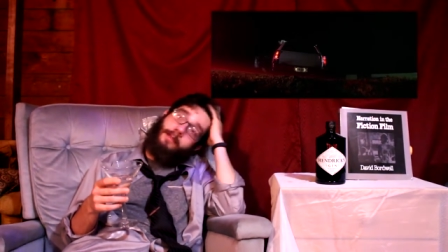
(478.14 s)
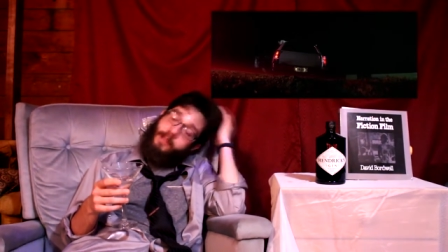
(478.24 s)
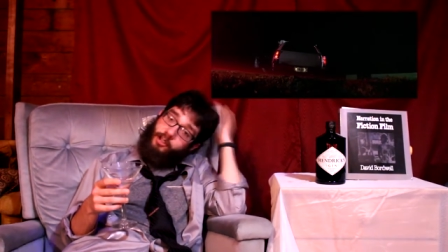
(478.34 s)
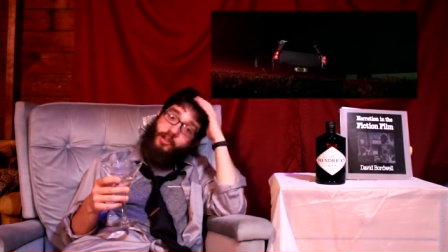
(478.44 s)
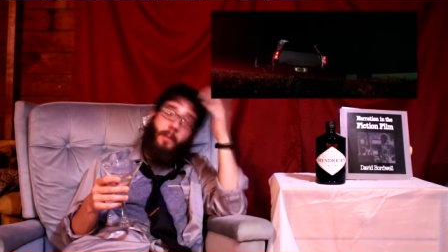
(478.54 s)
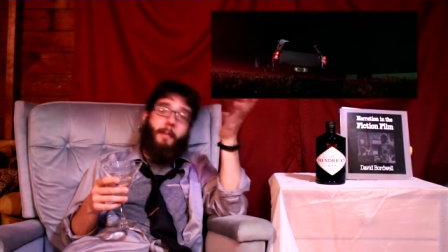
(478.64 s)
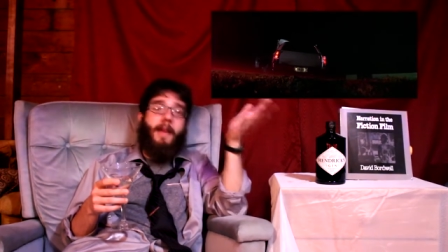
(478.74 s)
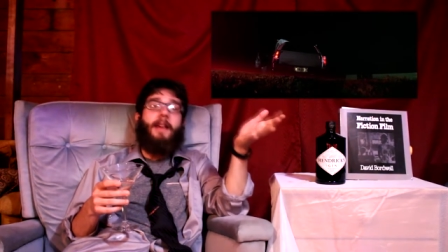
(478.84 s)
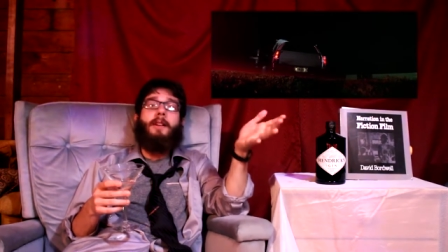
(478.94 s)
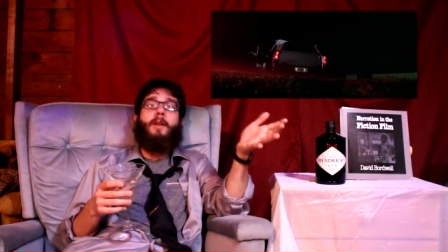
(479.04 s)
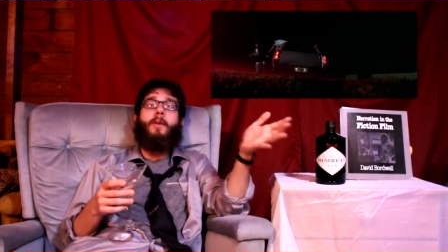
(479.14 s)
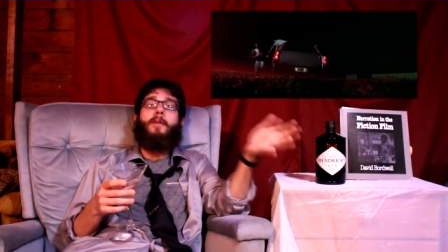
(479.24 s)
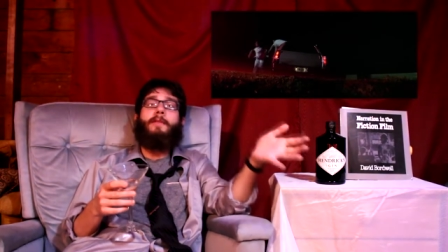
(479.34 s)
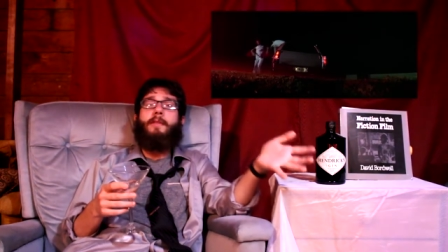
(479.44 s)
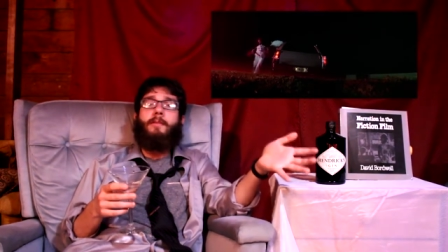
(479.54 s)
They just don't make
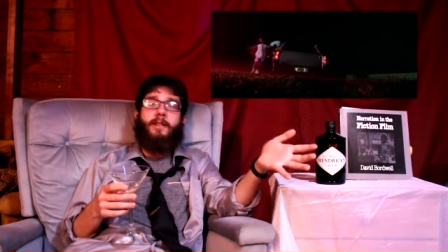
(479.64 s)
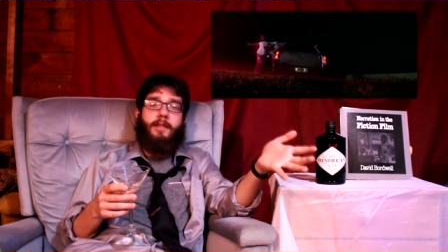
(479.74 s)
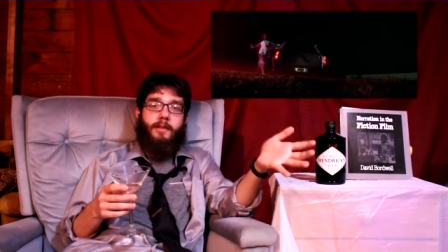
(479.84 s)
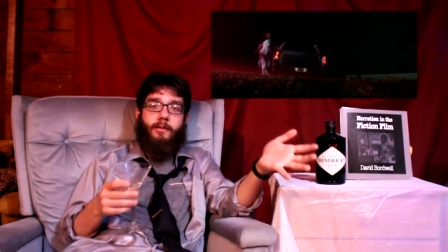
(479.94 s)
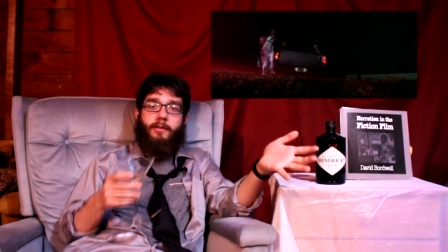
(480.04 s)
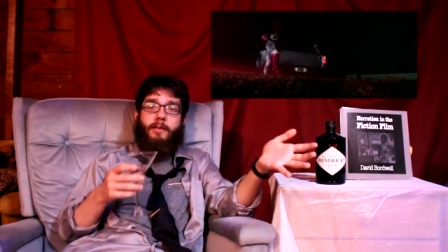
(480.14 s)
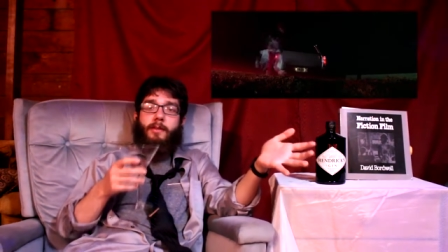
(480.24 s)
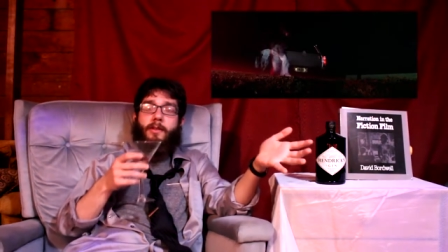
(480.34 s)
horror films like they used to, you